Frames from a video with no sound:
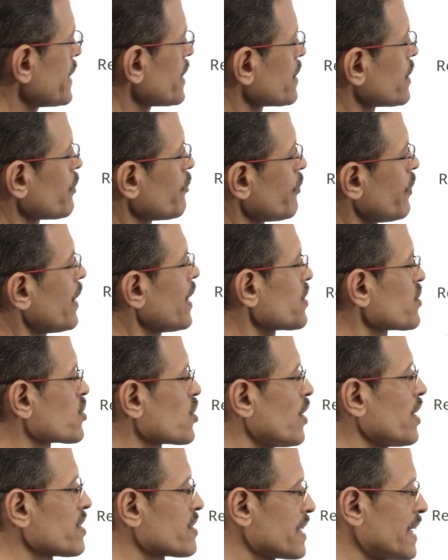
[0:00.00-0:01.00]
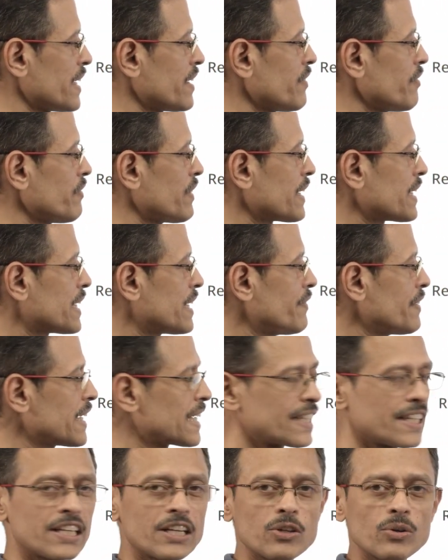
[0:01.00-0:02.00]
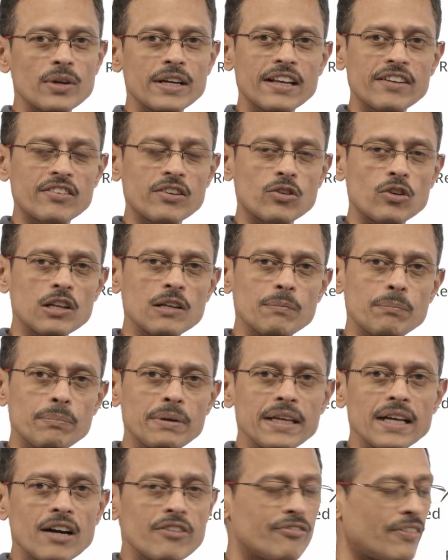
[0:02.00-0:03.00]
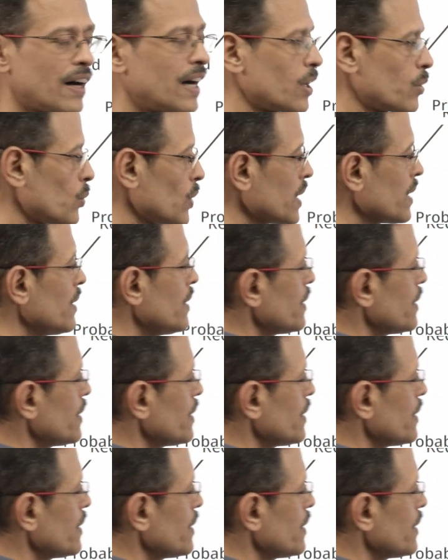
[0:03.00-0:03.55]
that the first draw is red, we're giving it a denotation called P of R1,